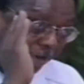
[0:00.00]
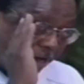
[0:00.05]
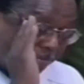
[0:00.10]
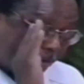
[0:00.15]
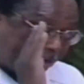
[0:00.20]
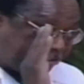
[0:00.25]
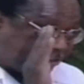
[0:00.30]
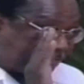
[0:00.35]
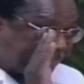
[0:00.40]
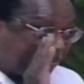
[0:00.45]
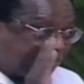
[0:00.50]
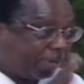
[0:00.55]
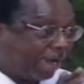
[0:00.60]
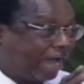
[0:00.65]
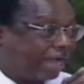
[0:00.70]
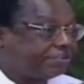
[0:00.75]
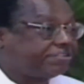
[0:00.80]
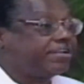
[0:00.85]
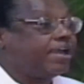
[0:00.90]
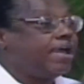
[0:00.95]
very much on the
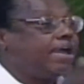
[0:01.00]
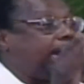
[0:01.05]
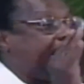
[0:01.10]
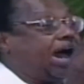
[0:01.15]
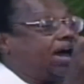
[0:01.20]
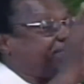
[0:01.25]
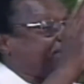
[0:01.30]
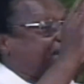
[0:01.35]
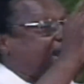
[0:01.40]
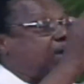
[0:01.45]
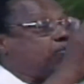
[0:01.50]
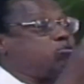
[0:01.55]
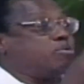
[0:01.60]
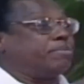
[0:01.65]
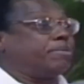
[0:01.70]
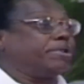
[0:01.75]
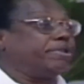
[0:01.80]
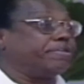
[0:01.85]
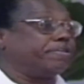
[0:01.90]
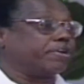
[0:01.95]
march, as are
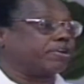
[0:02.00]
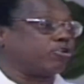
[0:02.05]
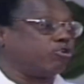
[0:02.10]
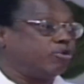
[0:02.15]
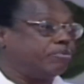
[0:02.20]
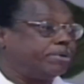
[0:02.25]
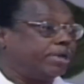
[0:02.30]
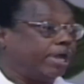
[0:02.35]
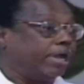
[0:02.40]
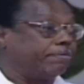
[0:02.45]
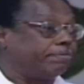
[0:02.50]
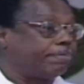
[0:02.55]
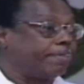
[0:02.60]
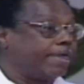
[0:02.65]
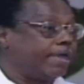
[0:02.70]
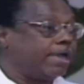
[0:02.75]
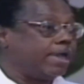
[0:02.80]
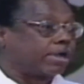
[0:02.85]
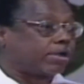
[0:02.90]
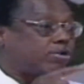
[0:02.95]
women in the Caribbean.
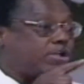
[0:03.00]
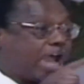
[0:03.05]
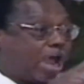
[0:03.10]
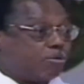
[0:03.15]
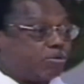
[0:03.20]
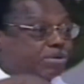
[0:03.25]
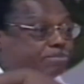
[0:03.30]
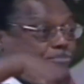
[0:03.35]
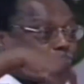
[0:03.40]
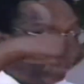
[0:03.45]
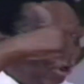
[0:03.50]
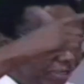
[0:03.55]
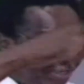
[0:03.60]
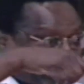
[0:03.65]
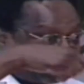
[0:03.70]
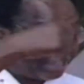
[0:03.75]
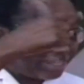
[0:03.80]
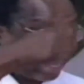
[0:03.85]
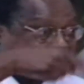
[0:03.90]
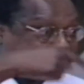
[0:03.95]
How
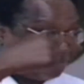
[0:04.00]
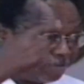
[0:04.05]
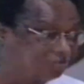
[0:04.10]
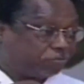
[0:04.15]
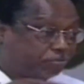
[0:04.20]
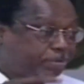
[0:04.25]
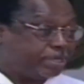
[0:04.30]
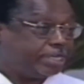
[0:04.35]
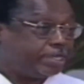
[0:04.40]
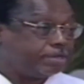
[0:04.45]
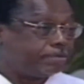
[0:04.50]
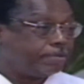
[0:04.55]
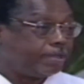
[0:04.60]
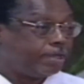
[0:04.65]
important can this be